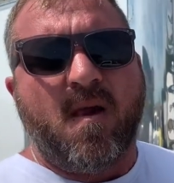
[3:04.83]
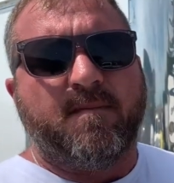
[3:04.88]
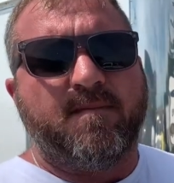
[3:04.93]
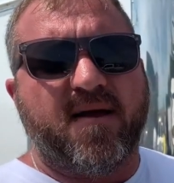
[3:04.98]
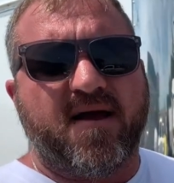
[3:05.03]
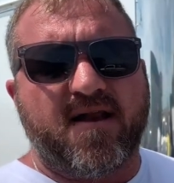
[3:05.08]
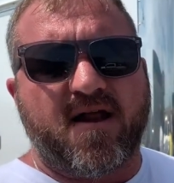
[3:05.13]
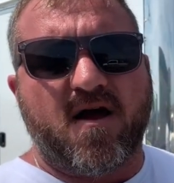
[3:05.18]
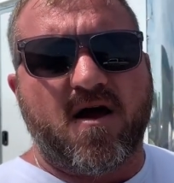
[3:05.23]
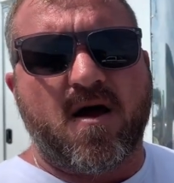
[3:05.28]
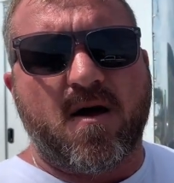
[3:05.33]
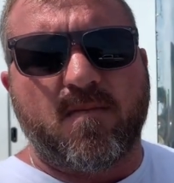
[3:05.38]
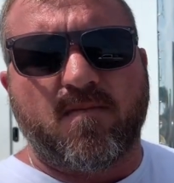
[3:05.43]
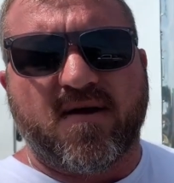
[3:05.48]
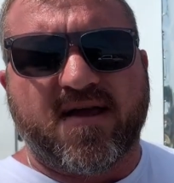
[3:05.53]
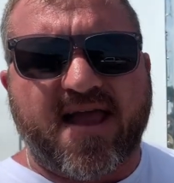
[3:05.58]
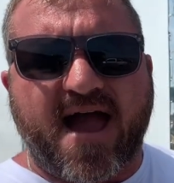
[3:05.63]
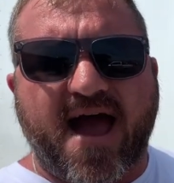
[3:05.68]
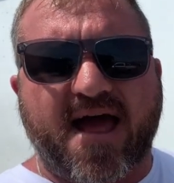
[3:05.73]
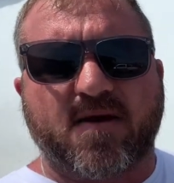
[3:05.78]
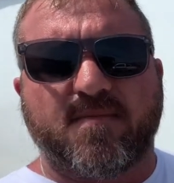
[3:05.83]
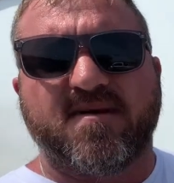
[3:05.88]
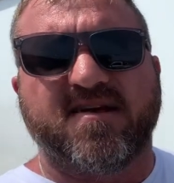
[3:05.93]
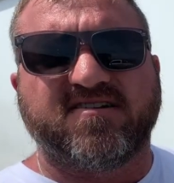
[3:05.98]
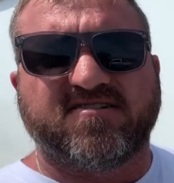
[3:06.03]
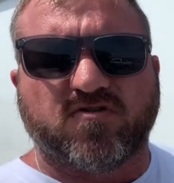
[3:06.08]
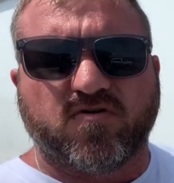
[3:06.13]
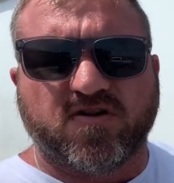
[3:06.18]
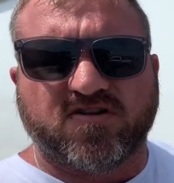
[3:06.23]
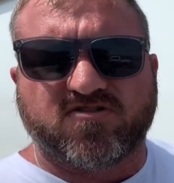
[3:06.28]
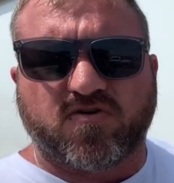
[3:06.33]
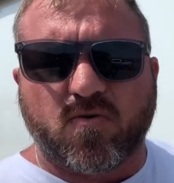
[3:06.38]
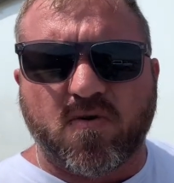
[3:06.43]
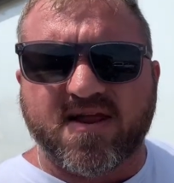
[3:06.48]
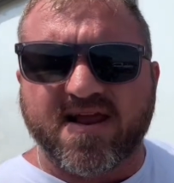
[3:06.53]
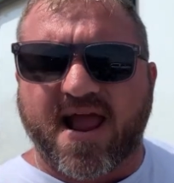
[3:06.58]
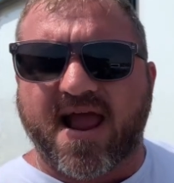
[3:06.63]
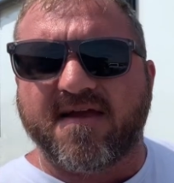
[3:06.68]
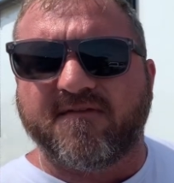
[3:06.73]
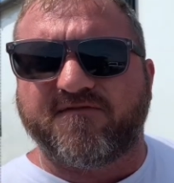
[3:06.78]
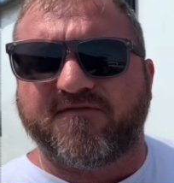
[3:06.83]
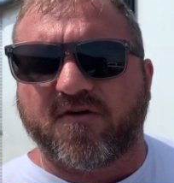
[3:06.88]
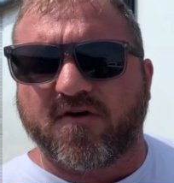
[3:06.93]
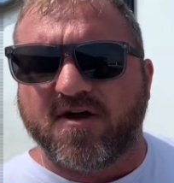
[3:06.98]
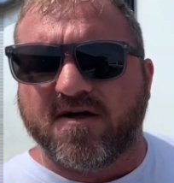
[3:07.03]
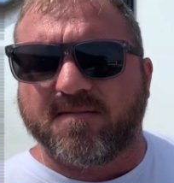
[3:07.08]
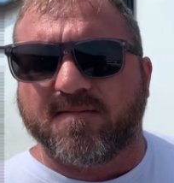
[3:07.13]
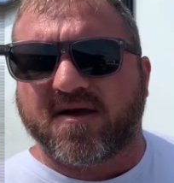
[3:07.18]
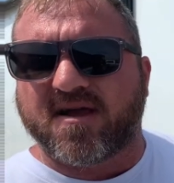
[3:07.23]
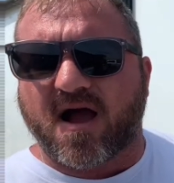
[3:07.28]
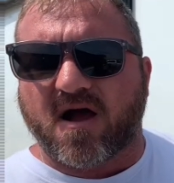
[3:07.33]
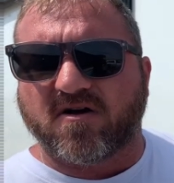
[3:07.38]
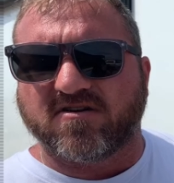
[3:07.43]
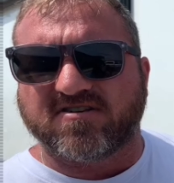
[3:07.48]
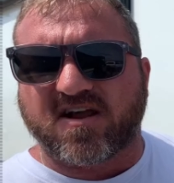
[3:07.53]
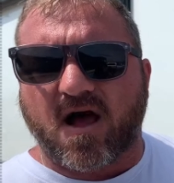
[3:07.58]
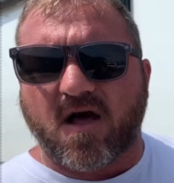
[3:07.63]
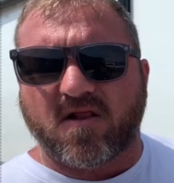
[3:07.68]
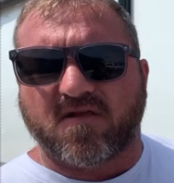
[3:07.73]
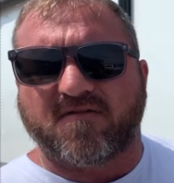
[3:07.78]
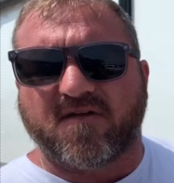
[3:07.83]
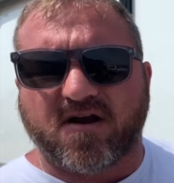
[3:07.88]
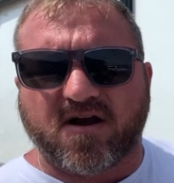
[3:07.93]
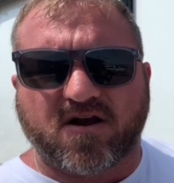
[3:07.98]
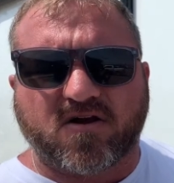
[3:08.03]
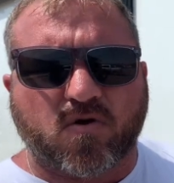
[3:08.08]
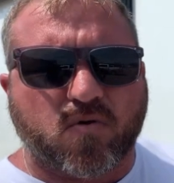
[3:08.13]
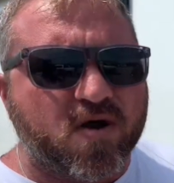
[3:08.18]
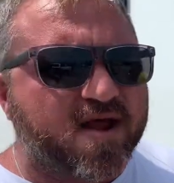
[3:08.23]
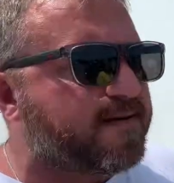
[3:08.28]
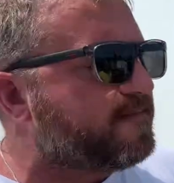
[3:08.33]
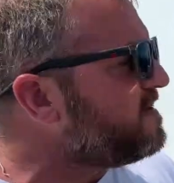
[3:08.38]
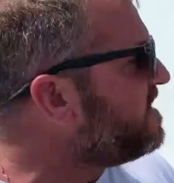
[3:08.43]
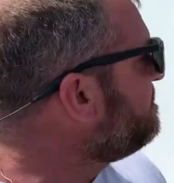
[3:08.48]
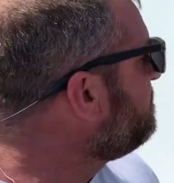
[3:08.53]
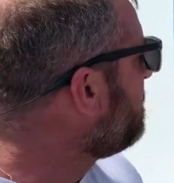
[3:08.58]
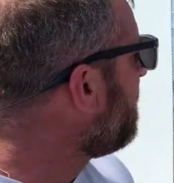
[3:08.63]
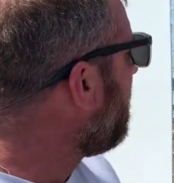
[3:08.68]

but we got them into a 28 foot because all of their equipment.